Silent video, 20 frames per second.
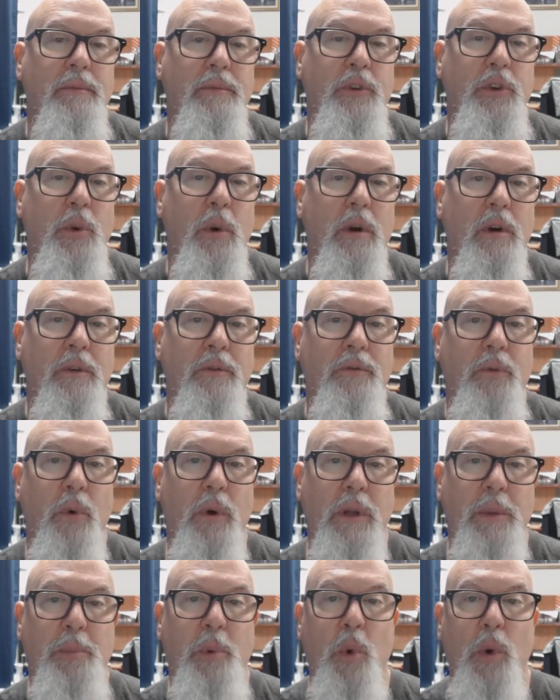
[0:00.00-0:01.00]

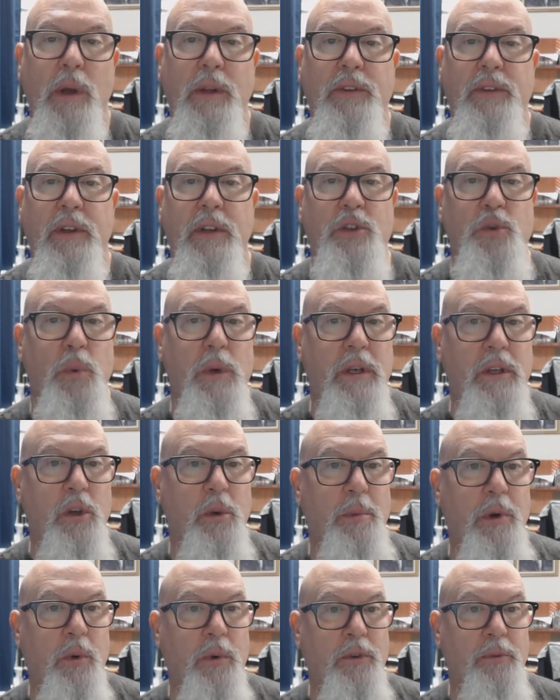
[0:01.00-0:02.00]
240 points. Each week
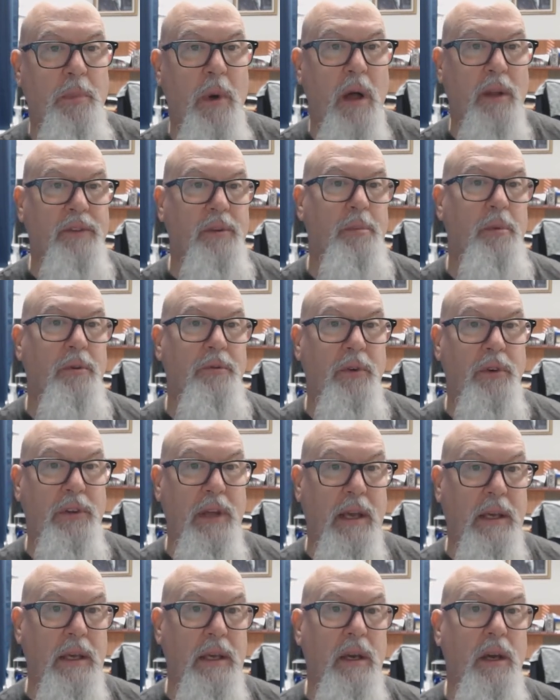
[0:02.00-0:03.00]
you'll be responsible for
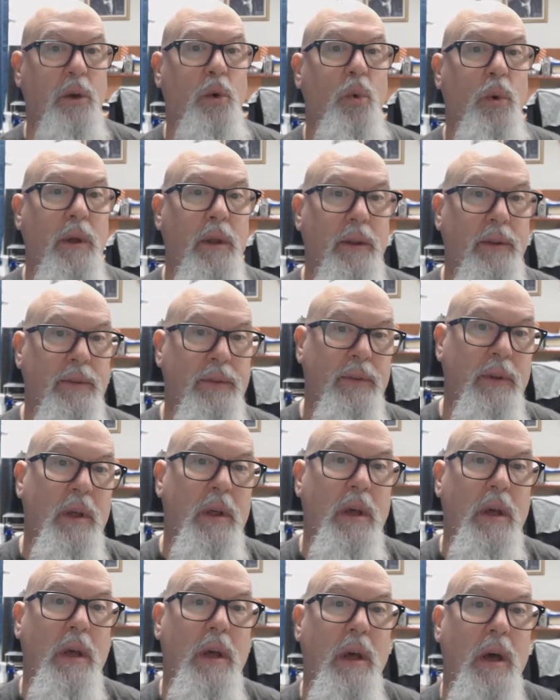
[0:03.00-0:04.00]
taking a quiz
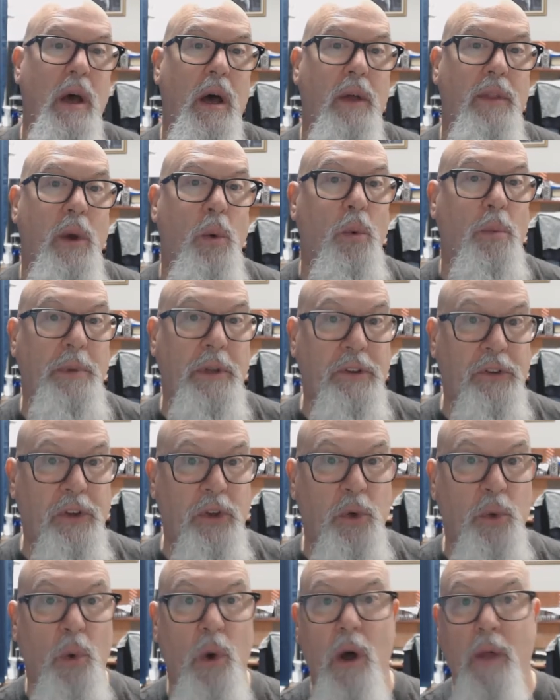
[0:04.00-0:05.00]
that will be
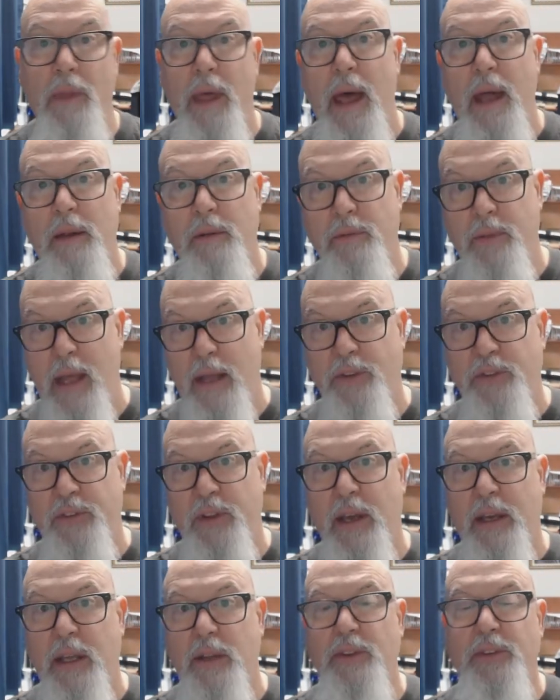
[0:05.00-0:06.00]
due on that
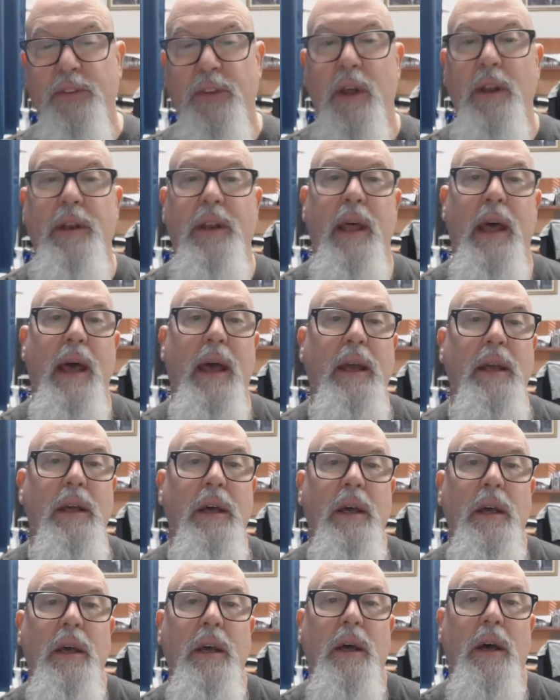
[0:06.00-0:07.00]
second Sunday
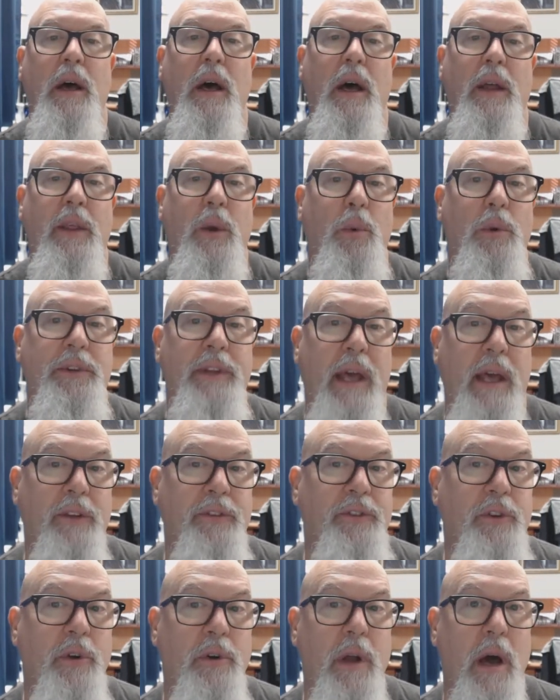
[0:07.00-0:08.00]
that will
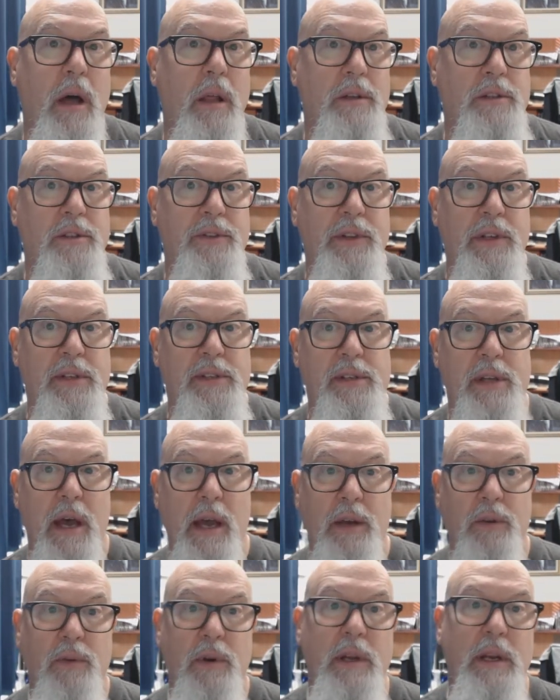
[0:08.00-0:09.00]
test your knowledge of the
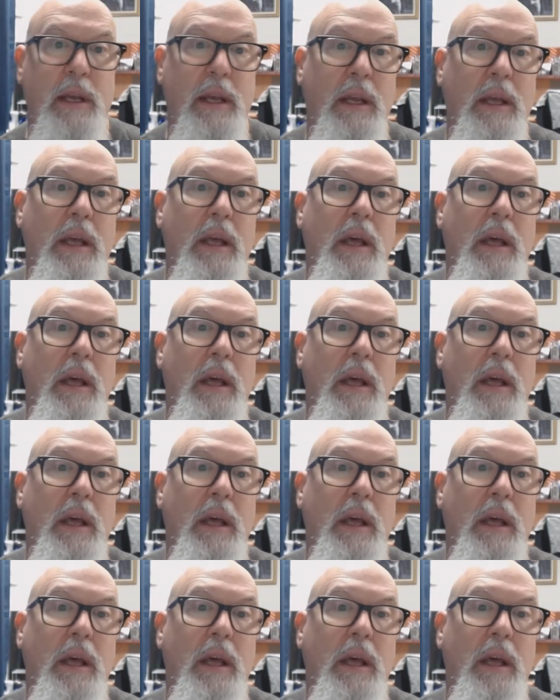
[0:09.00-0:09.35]
assigned reading.